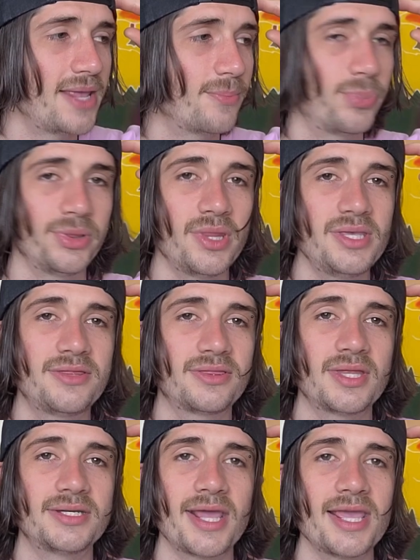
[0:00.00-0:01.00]
it beneath
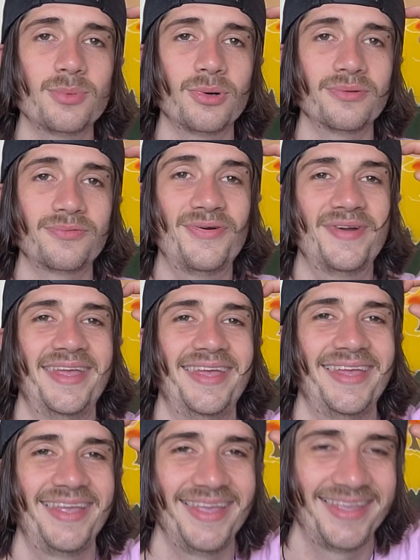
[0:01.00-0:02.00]
the table
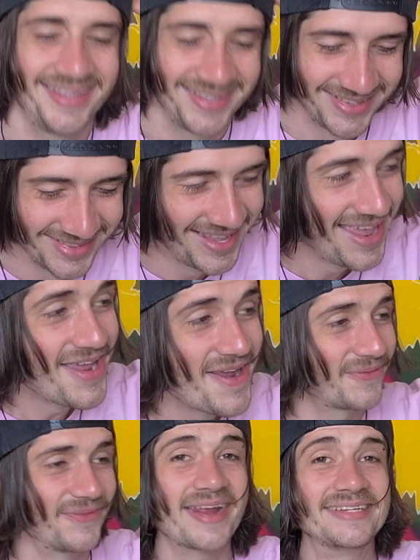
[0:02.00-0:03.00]

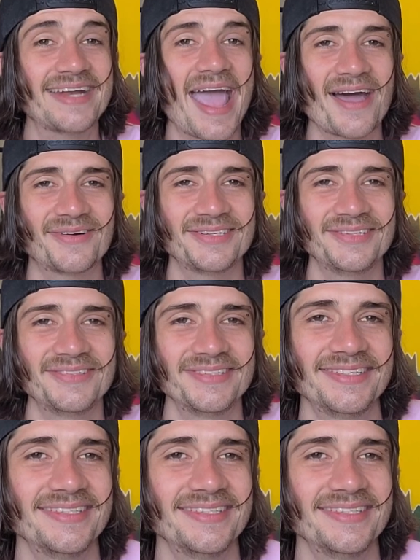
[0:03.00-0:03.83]
right now, dude.